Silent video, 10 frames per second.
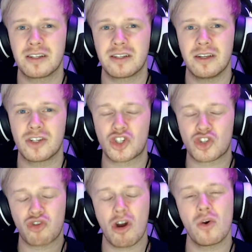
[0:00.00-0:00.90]

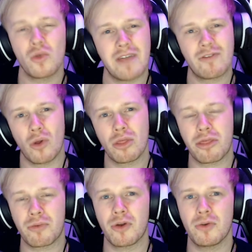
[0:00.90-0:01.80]
struggle they've gone
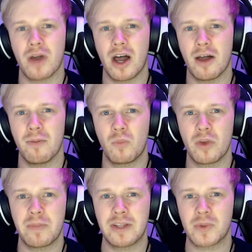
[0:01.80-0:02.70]
through with
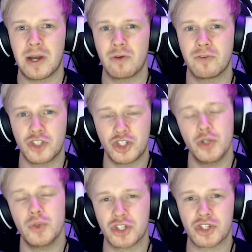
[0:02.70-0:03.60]
mental health due
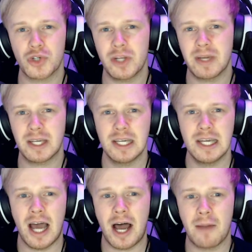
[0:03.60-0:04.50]
to streaming.
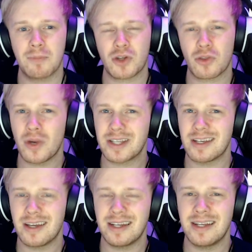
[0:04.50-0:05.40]
So I thought it's
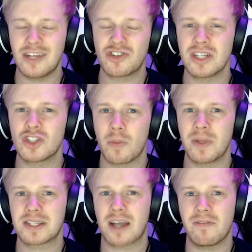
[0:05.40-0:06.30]
an interesting topic
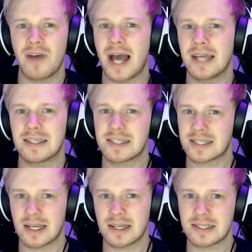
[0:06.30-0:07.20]
to cover and
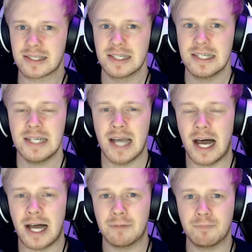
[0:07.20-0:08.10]
discuss.
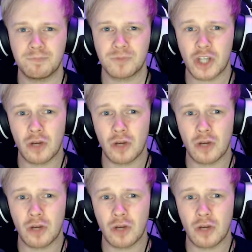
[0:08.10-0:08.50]
So